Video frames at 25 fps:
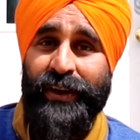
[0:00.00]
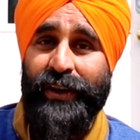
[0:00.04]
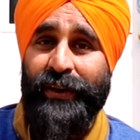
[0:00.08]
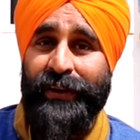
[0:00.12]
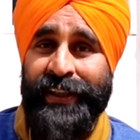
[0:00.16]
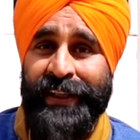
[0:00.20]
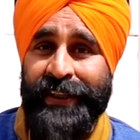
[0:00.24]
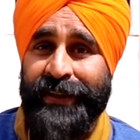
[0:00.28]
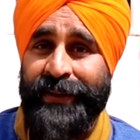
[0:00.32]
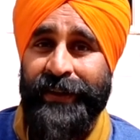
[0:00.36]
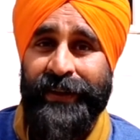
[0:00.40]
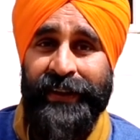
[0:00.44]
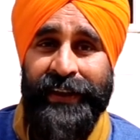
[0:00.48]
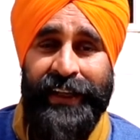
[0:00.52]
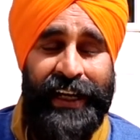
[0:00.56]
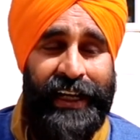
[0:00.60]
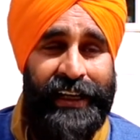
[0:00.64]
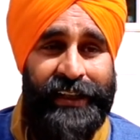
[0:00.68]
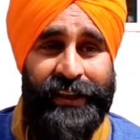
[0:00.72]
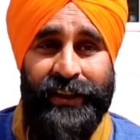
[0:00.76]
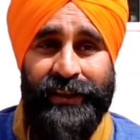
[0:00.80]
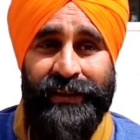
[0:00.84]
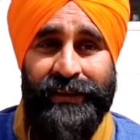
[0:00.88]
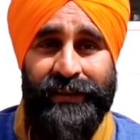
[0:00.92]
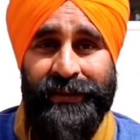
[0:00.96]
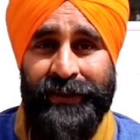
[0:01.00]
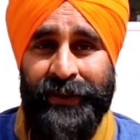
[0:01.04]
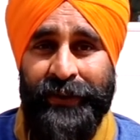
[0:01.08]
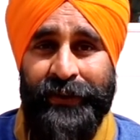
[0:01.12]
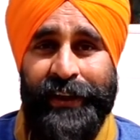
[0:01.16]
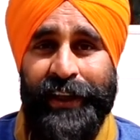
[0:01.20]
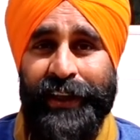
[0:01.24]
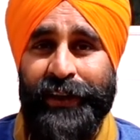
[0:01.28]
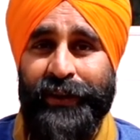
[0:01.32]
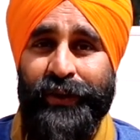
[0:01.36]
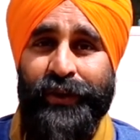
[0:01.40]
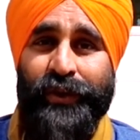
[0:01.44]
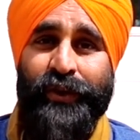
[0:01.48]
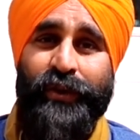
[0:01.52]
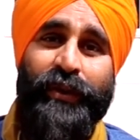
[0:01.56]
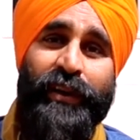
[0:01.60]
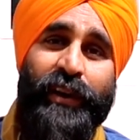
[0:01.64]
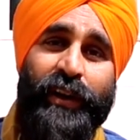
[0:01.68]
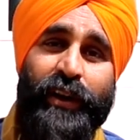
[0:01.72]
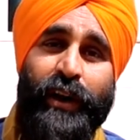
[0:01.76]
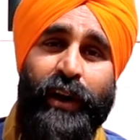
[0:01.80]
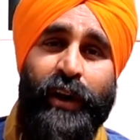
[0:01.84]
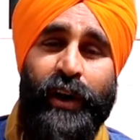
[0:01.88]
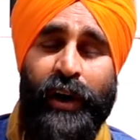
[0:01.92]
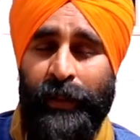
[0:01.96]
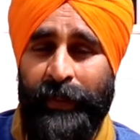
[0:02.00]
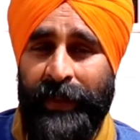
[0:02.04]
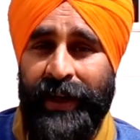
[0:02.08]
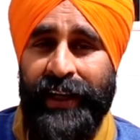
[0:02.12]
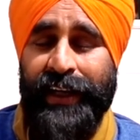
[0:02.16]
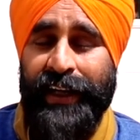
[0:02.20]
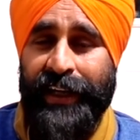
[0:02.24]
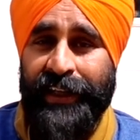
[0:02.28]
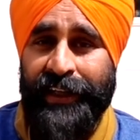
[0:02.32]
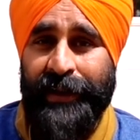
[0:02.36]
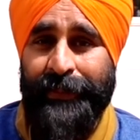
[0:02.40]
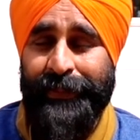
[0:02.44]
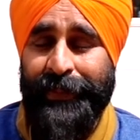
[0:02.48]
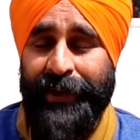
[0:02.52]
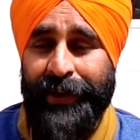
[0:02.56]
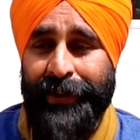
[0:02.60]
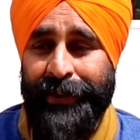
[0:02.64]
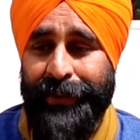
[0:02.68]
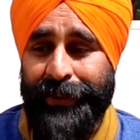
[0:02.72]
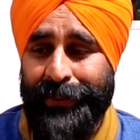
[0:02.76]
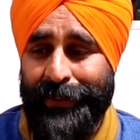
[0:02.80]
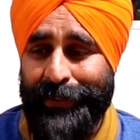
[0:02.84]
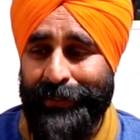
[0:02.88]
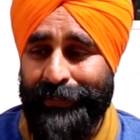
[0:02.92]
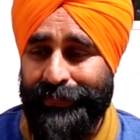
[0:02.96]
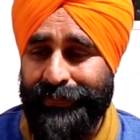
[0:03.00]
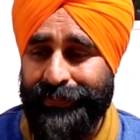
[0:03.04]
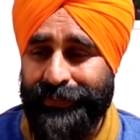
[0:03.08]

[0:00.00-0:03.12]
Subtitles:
on internet. You can Google Komagata Maru.